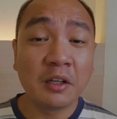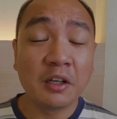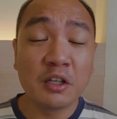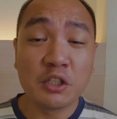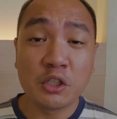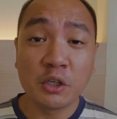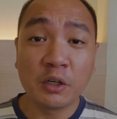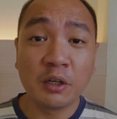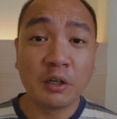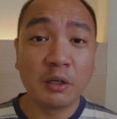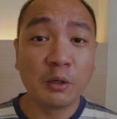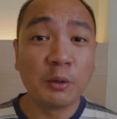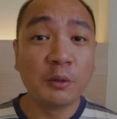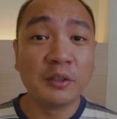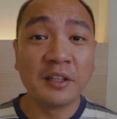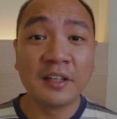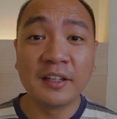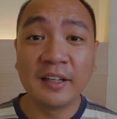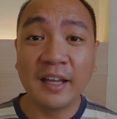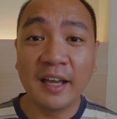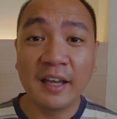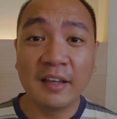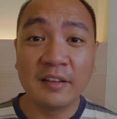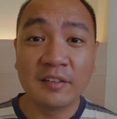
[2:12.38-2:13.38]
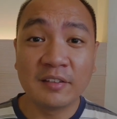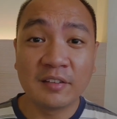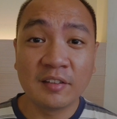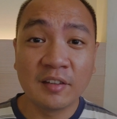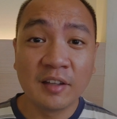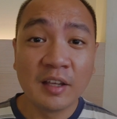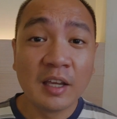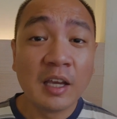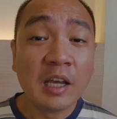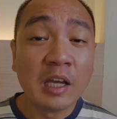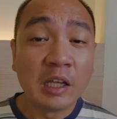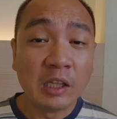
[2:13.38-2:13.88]
gonna sugarcoat it, guys.
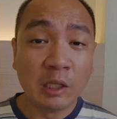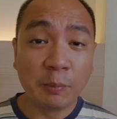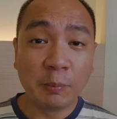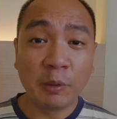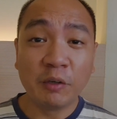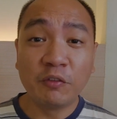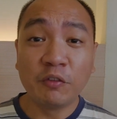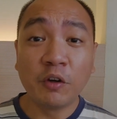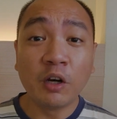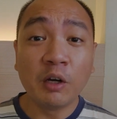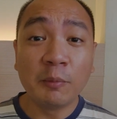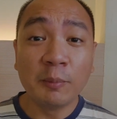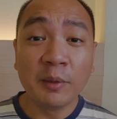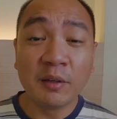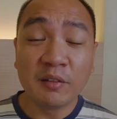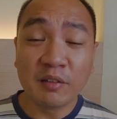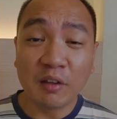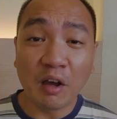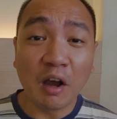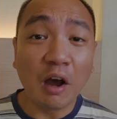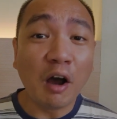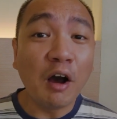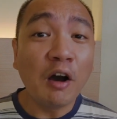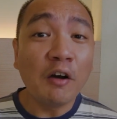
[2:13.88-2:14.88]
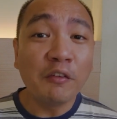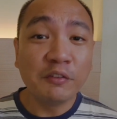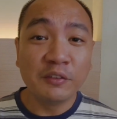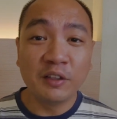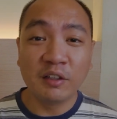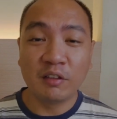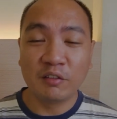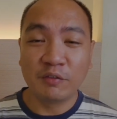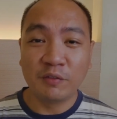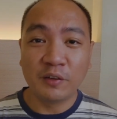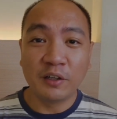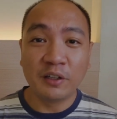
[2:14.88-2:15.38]
The performance of
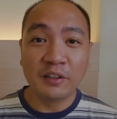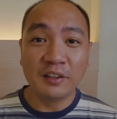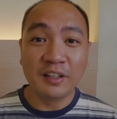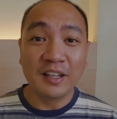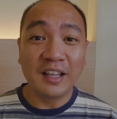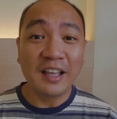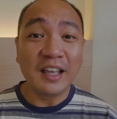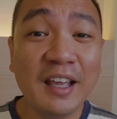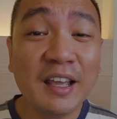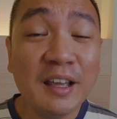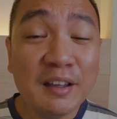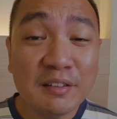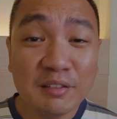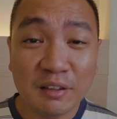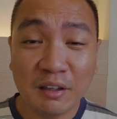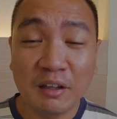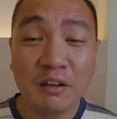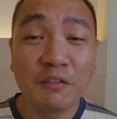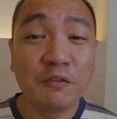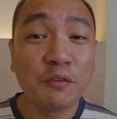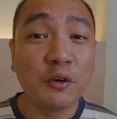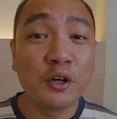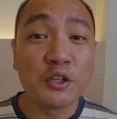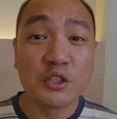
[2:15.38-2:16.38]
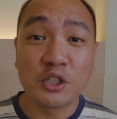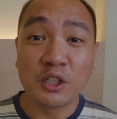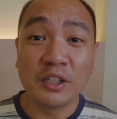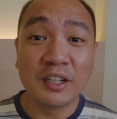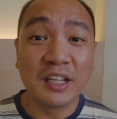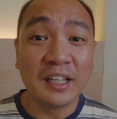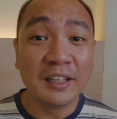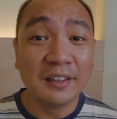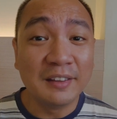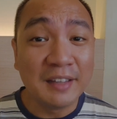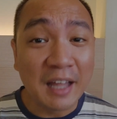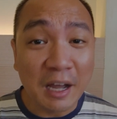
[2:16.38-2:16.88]
this fund is
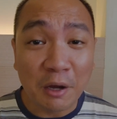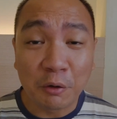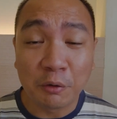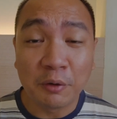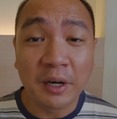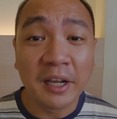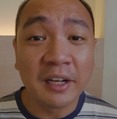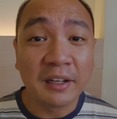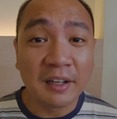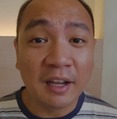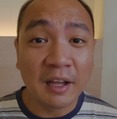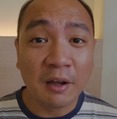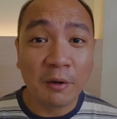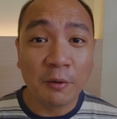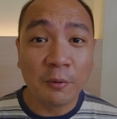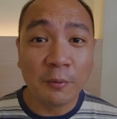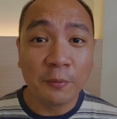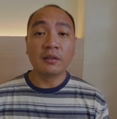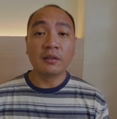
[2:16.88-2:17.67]
unfortunately down right now.